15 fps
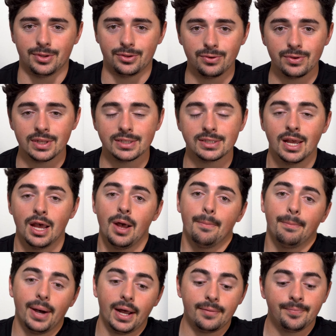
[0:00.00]
be doing this,
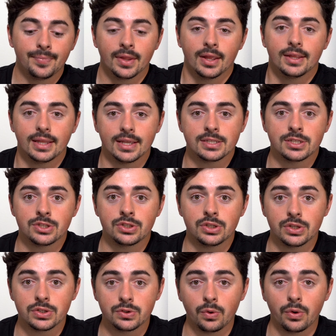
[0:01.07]
but this is
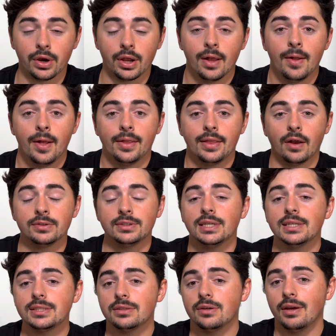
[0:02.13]
the story. Now,
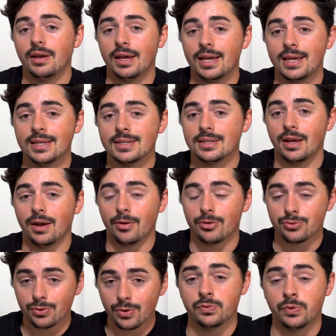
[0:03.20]
this is a
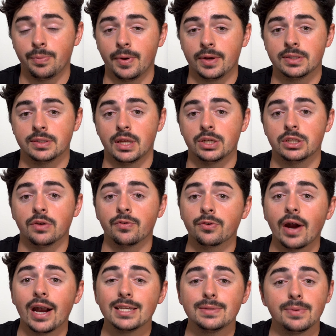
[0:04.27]
true representation of
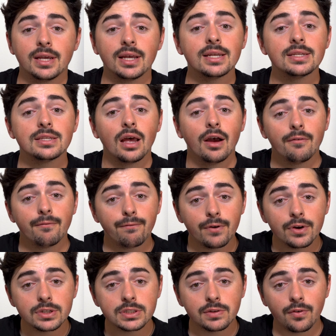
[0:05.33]
Christ because,
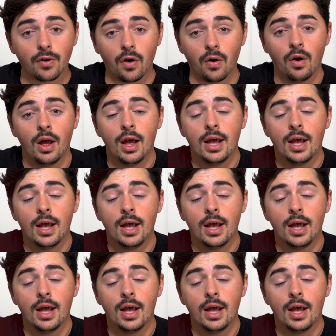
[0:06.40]
first of all,